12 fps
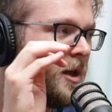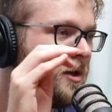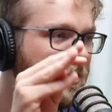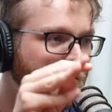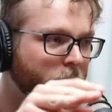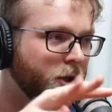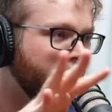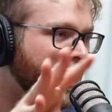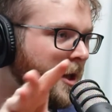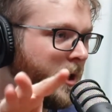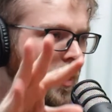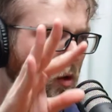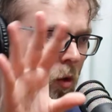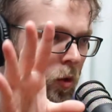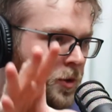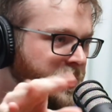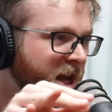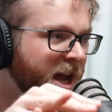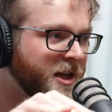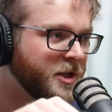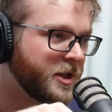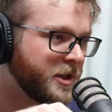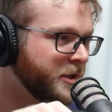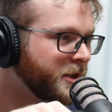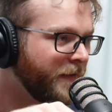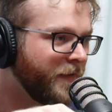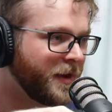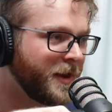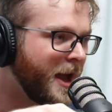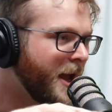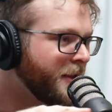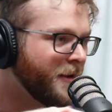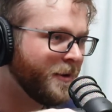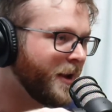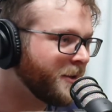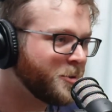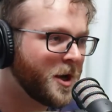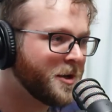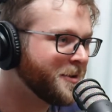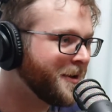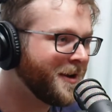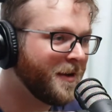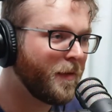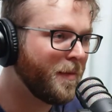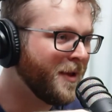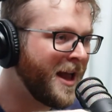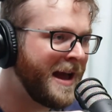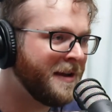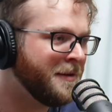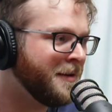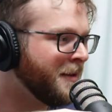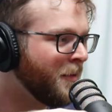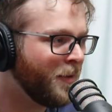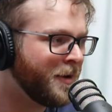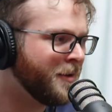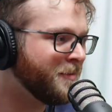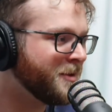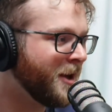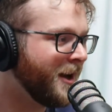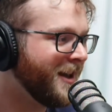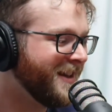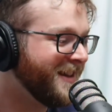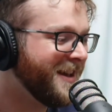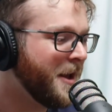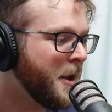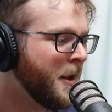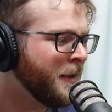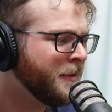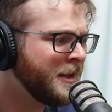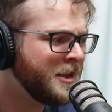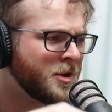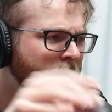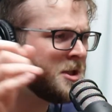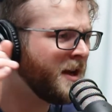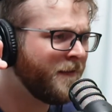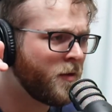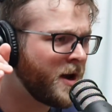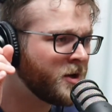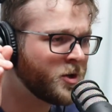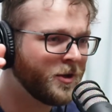looking at like old texts and stuff like that. And they're like translating it from Latin. And then one of them's like, these are differential